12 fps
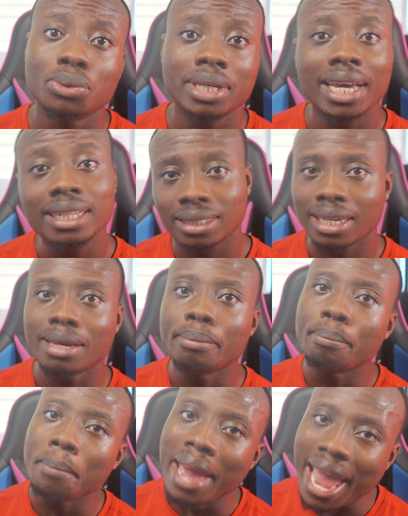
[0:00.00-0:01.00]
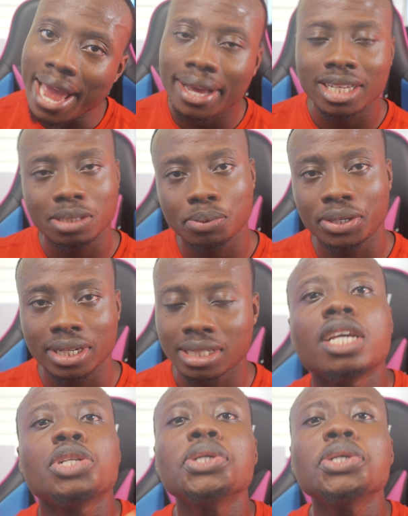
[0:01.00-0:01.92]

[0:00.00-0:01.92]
get a meh experience.